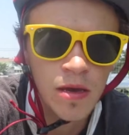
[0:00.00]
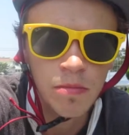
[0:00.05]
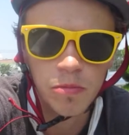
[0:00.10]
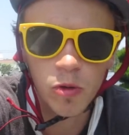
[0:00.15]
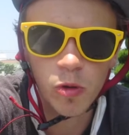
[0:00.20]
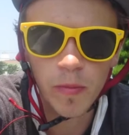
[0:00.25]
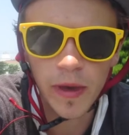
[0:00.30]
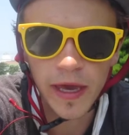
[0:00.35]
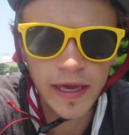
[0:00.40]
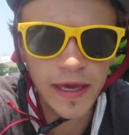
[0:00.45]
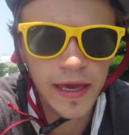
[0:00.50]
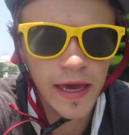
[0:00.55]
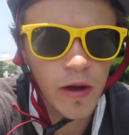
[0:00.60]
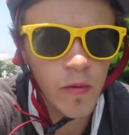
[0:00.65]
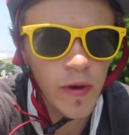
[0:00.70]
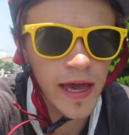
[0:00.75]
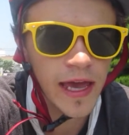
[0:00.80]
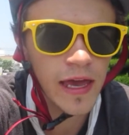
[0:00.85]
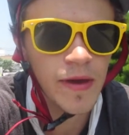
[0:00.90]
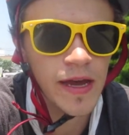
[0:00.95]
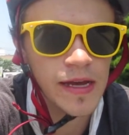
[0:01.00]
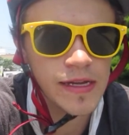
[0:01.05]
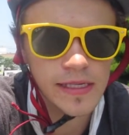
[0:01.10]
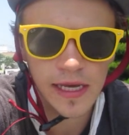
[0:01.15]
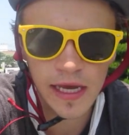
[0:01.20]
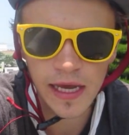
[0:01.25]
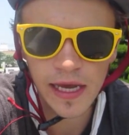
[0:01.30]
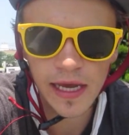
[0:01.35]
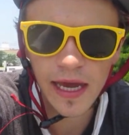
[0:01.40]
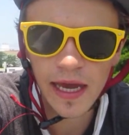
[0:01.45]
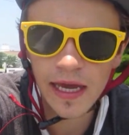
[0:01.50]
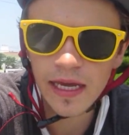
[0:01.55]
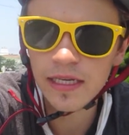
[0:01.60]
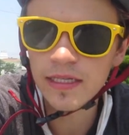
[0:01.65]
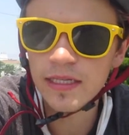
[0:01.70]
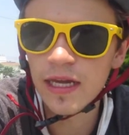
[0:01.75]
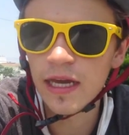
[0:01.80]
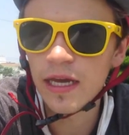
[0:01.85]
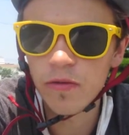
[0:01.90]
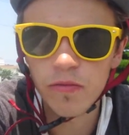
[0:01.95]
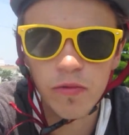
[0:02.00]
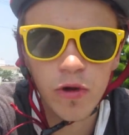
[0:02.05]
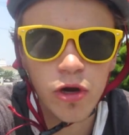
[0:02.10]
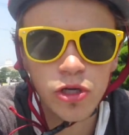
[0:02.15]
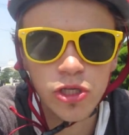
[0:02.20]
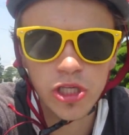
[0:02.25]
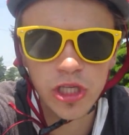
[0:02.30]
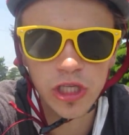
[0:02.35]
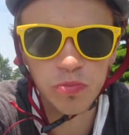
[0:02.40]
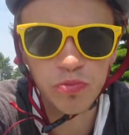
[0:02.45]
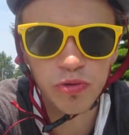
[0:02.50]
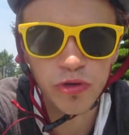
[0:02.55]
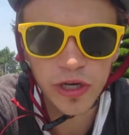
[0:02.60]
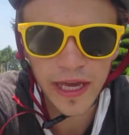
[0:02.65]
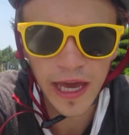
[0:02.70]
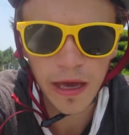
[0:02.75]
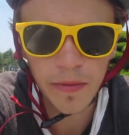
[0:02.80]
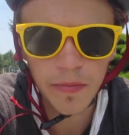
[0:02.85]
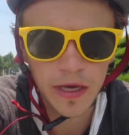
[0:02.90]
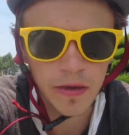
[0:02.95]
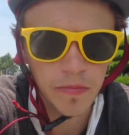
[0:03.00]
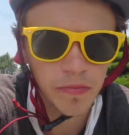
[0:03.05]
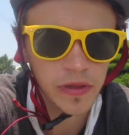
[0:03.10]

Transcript: But we're making our way about 10Ks down the road to this pretty epic